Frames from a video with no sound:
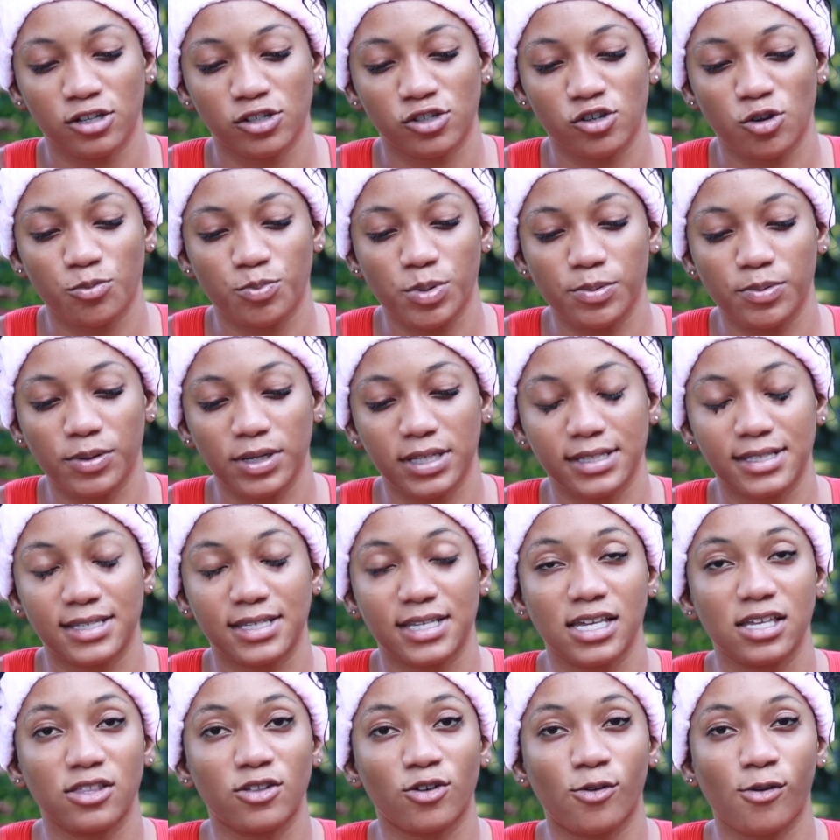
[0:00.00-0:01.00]
so people can
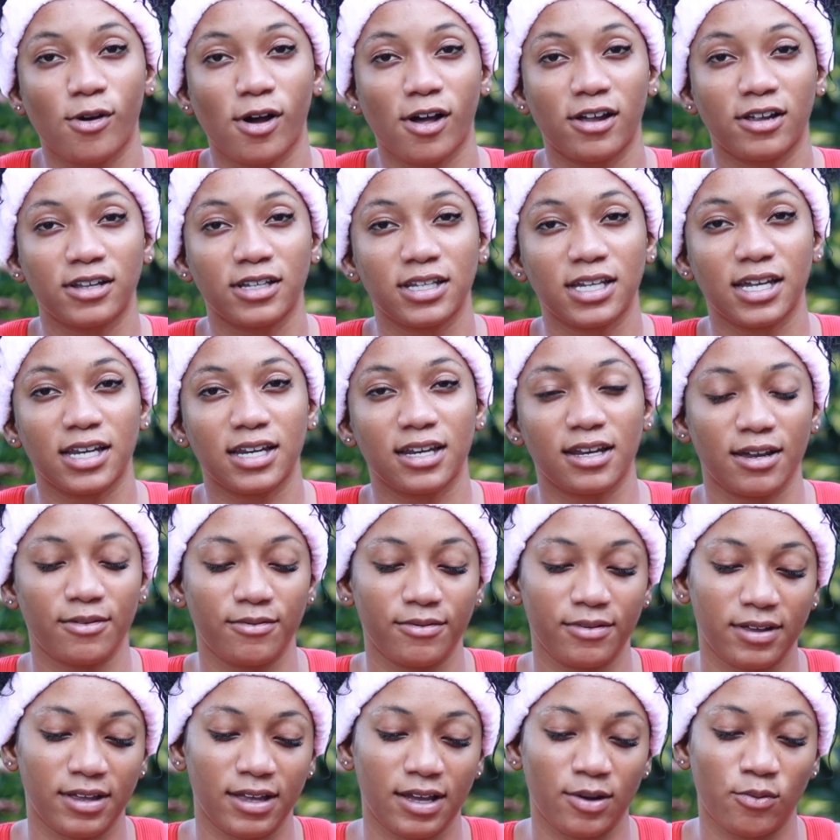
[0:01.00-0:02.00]
see the quality and
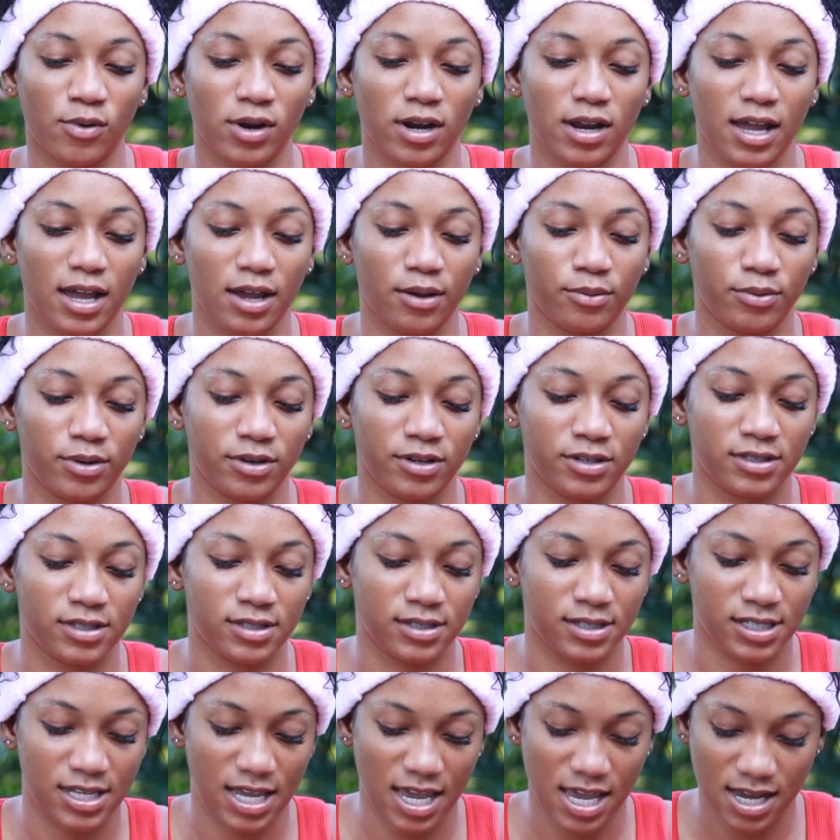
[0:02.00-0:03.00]
what I would
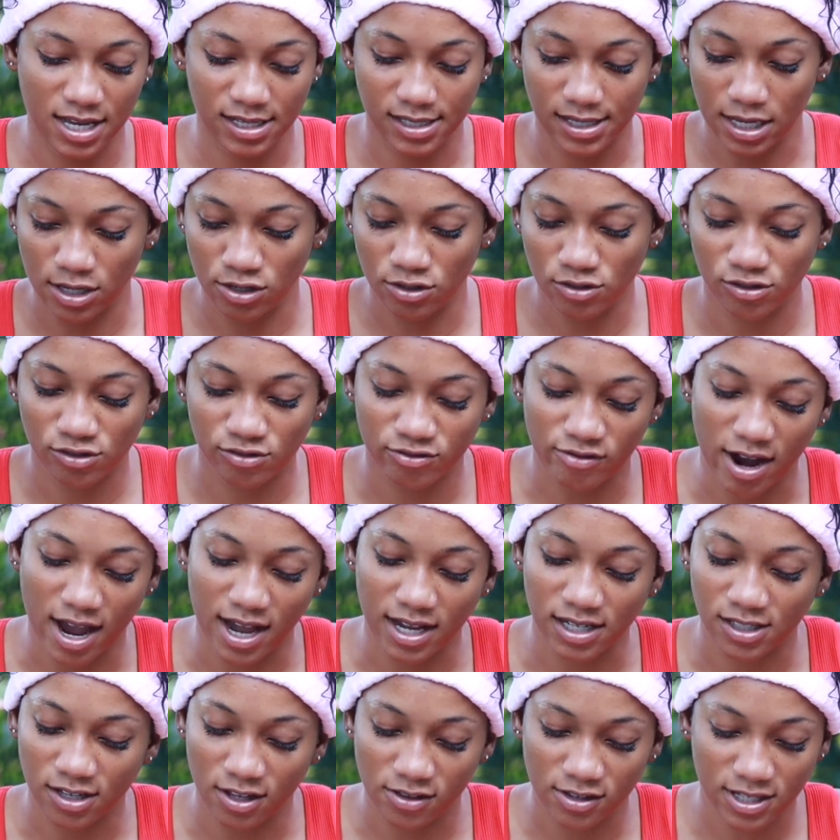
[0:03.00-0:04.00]
say because I use
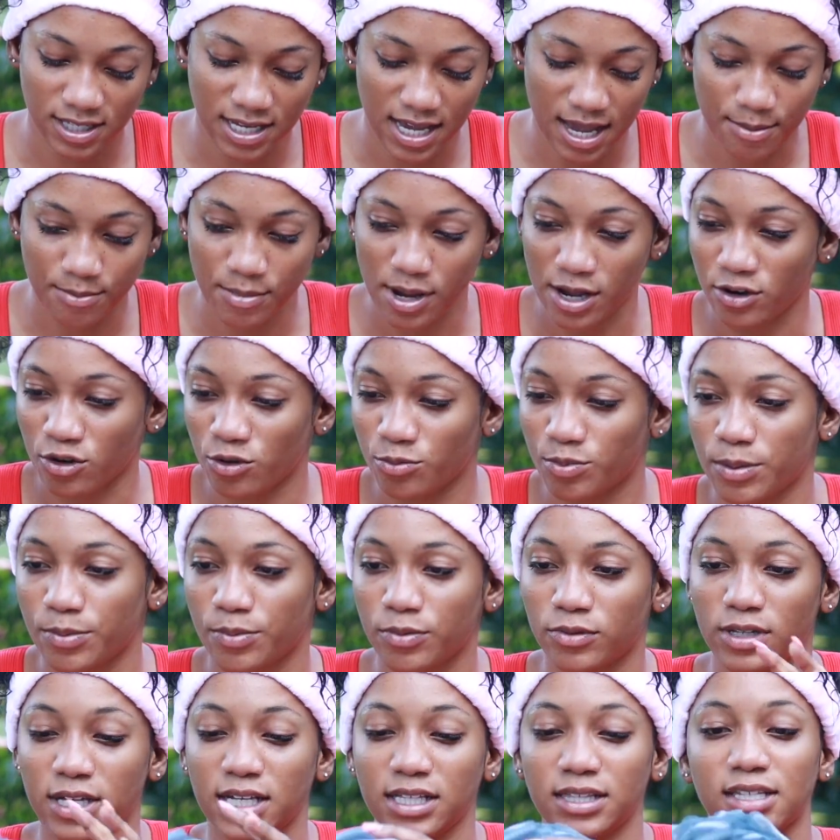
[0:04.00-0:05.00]
rags all the time, but I know
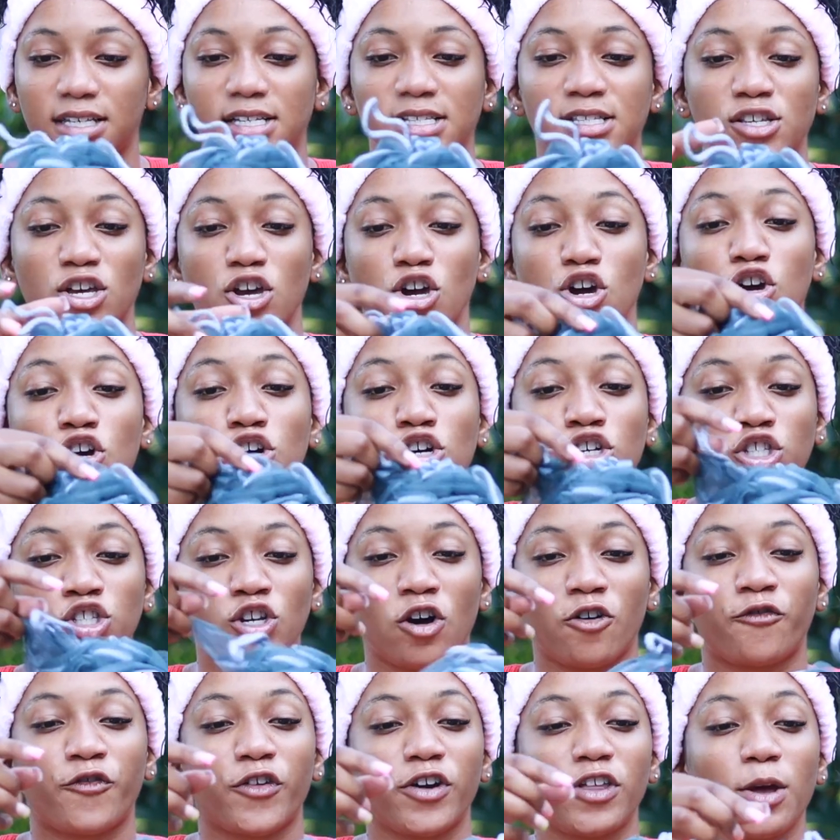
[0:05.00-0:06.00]
people like this.
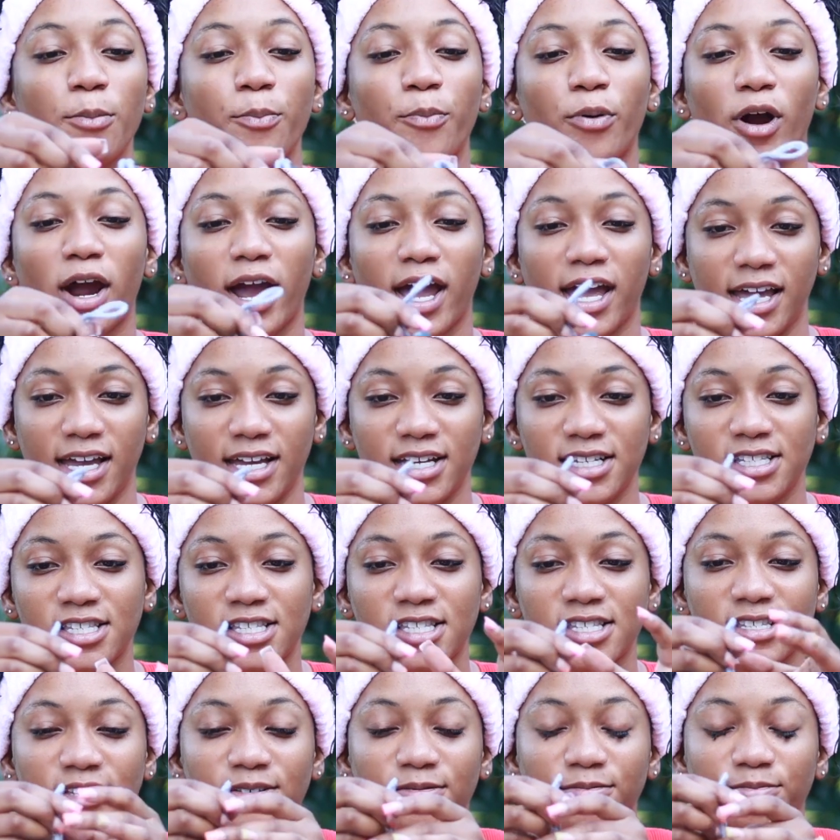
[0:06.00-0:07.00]
So for the price,